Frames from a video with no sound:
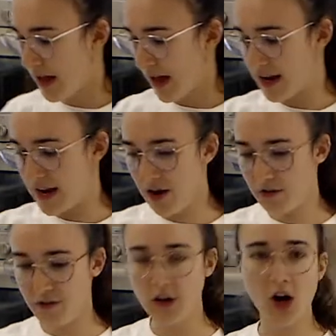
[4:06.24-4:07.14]
And now
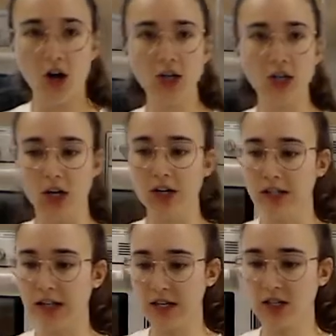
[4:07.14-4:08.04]
for our
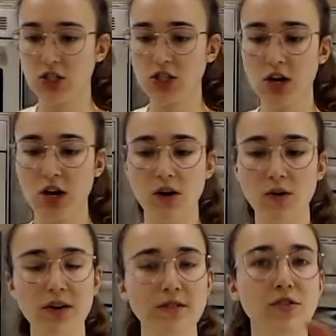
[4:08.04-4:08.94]
garlic. So
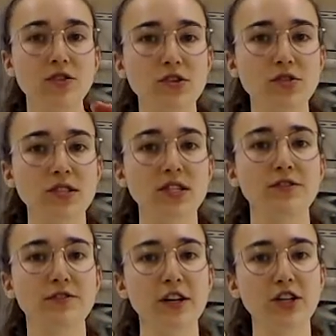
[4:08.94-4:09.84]
if you're using
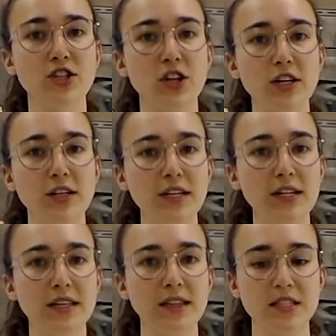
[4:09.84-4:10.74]
fresh
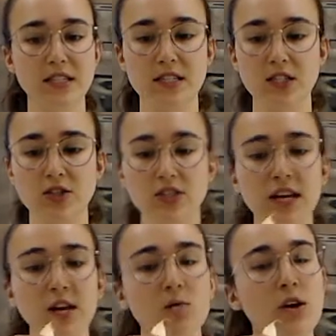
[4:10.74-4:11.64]
garlic, you'll
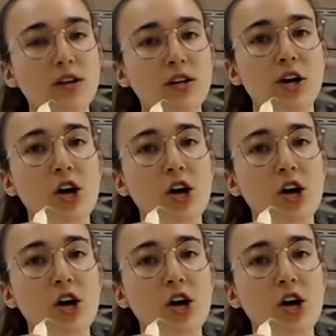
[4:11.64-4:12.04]
take 1